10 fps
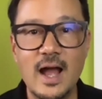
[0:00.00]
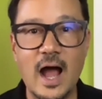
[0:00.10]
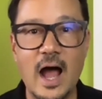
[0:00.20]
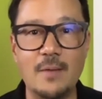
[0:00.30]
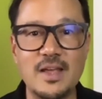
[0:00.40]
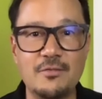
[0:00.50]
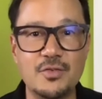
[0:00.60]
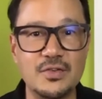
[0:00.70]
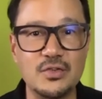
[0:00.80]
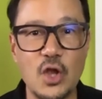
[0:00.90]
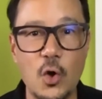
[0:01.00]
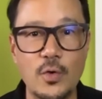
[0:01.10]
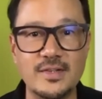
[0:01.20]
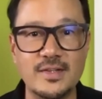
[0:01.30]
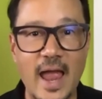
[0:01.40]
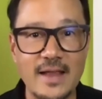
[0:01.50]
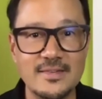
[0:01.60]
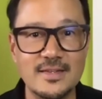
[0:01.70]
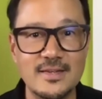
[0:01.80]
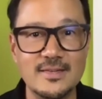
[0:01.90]
San Francisco is in
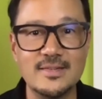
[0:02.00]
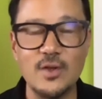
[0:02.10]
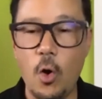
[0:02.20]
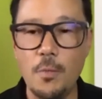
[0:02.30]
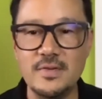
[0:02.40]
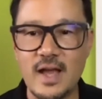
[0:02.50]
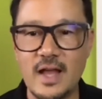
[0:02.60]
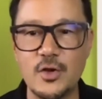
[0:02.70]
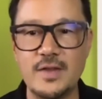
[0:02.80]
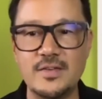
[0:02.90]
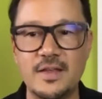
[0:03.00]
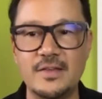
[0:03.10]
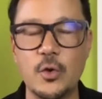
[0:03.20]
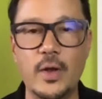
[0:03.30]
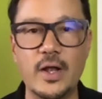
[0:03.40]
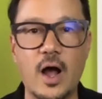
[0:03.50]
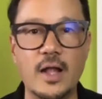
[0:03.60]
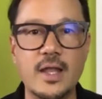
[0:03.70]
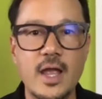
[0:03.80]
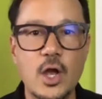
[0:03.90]
exodus, all these kind of crazy things going on.